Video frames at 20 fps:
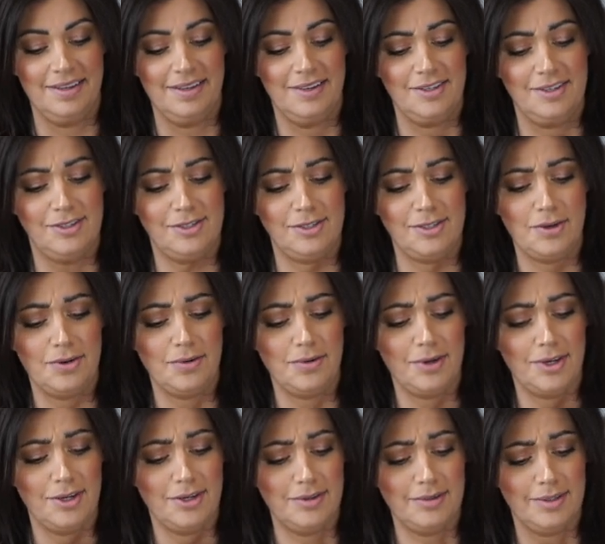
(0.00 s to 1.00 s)
So
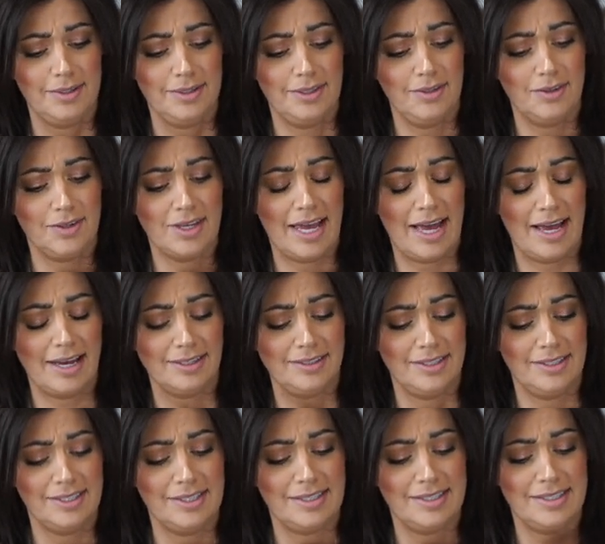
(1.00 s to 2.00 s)
cute, a little
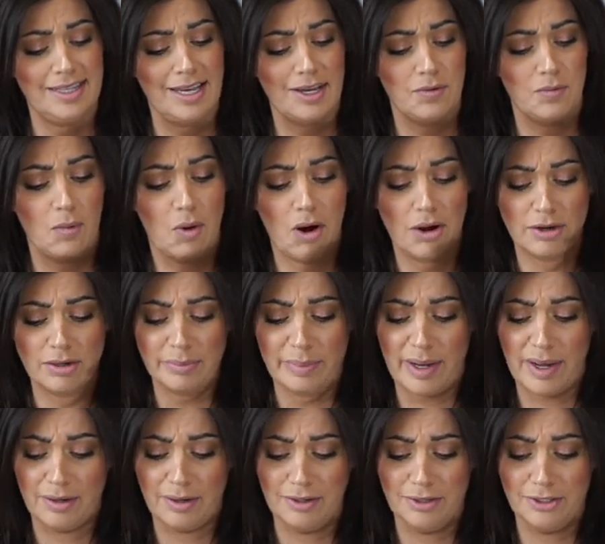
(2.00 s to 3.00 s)
cactus, like water
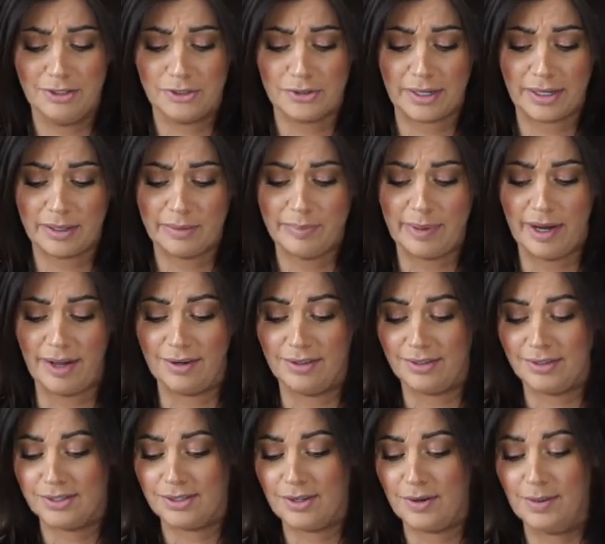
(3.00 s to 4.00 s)
bottle or drink bottle.
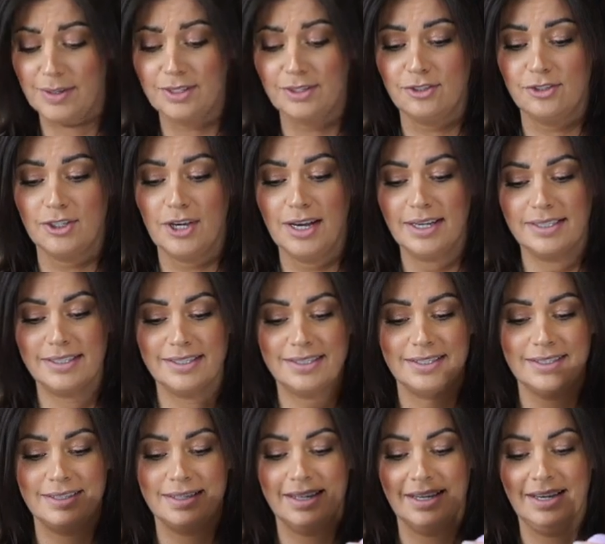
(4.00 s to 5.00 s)
So it's
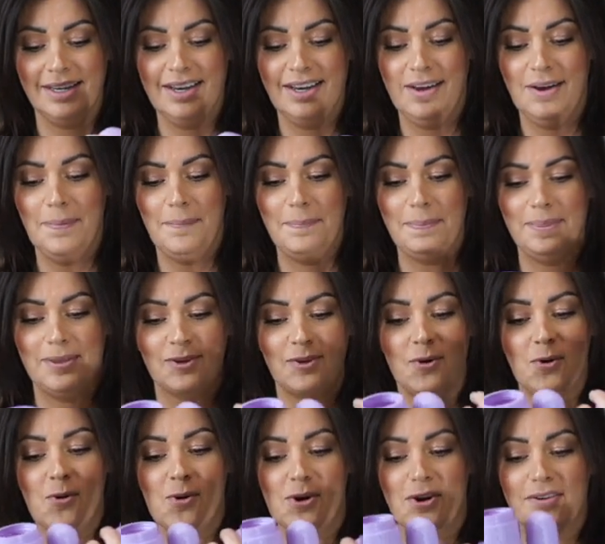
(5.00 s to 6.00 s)
just the
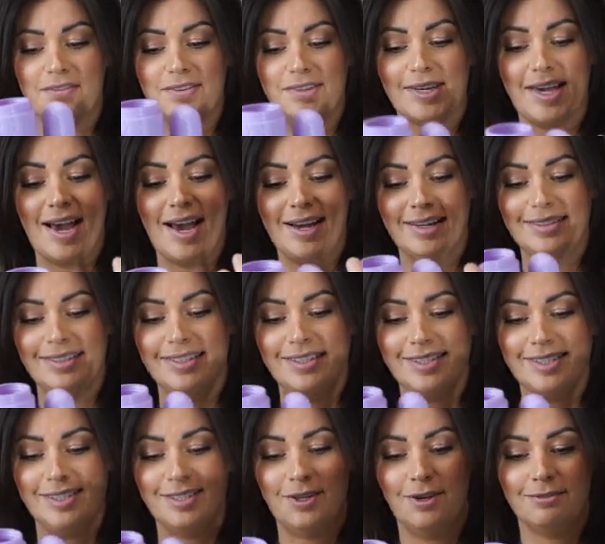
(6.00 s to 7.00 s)
core of the cactus.
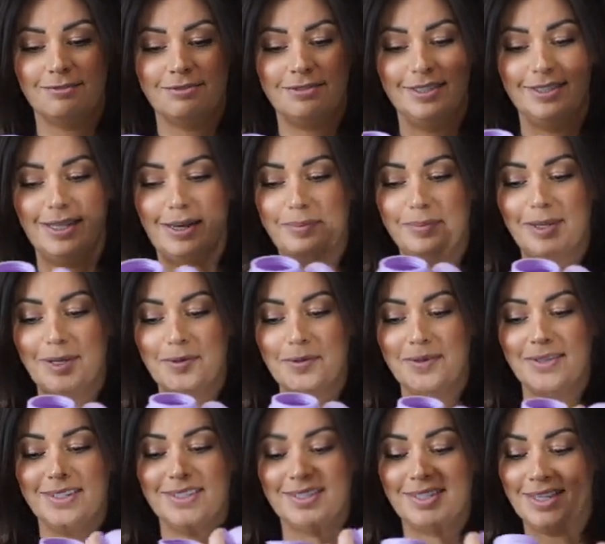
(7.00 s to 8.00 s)
You don't fill up liquid
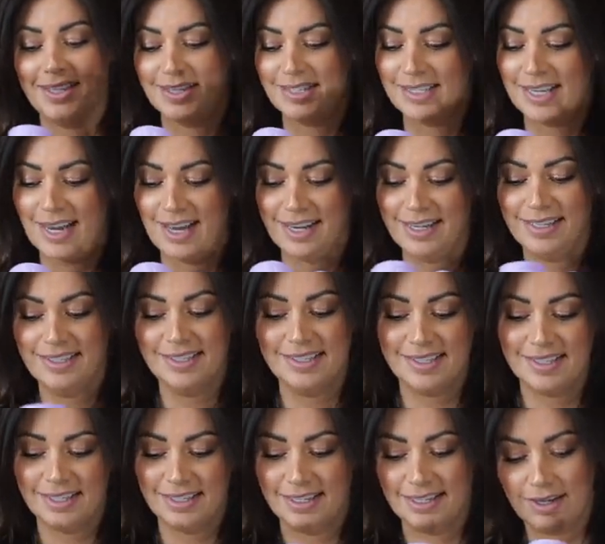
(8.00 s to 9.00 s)
into the sides.
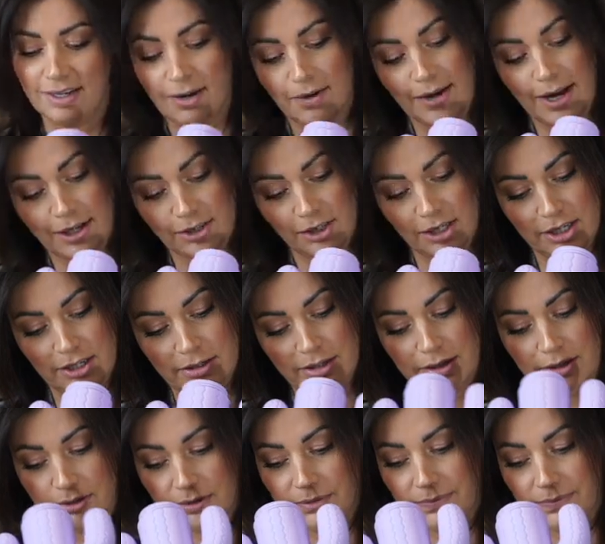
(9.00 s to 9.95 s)
Oh, actually you do.